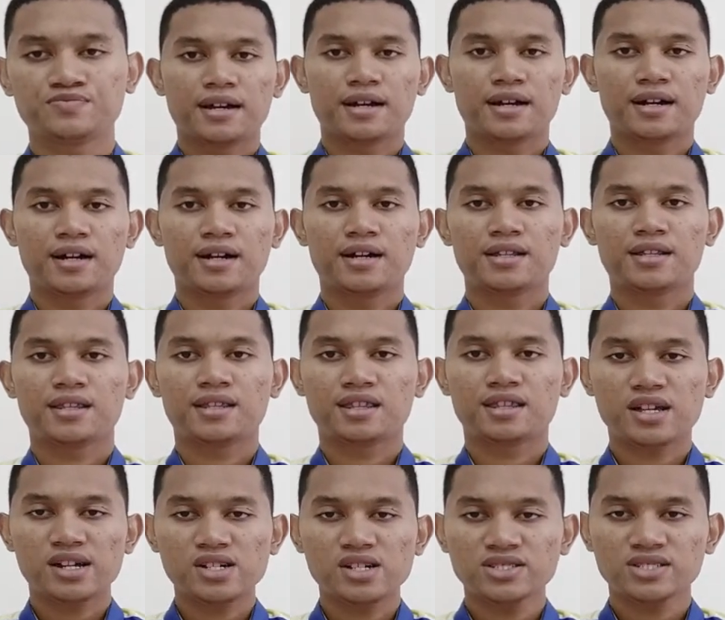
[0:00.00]

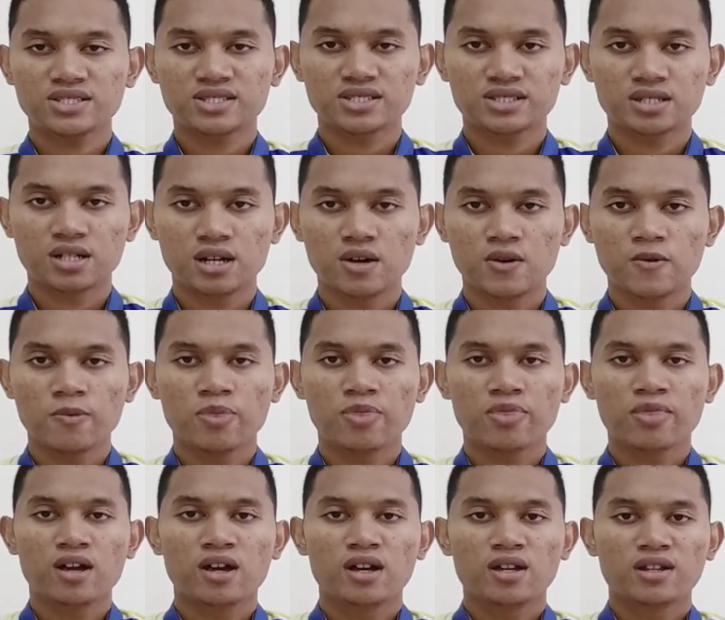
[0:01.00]
Thus,
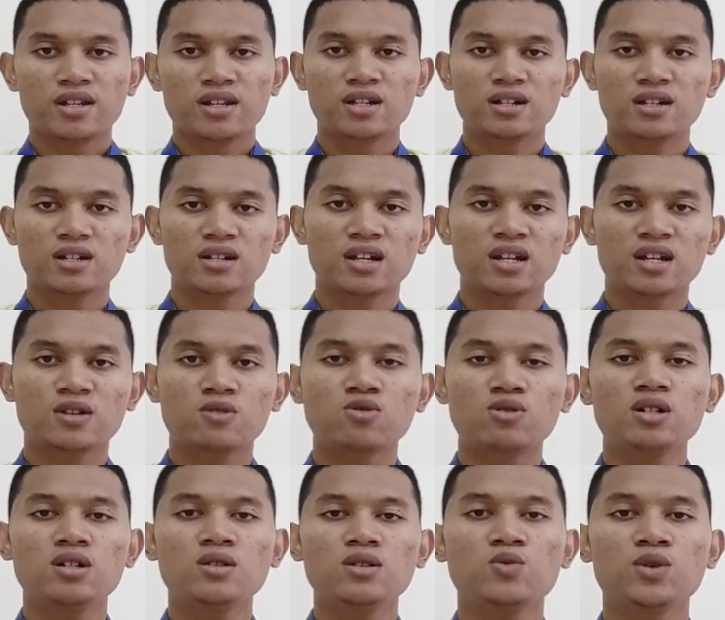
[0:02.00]
the
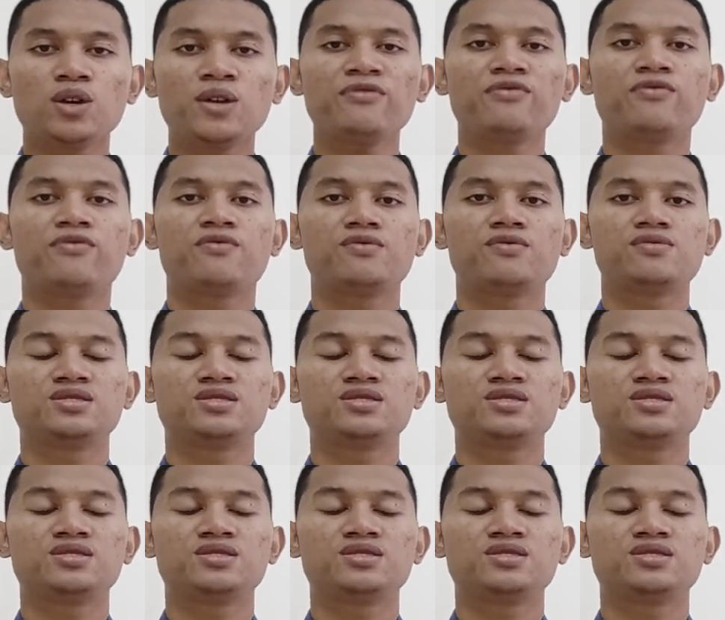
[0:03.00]
regular wave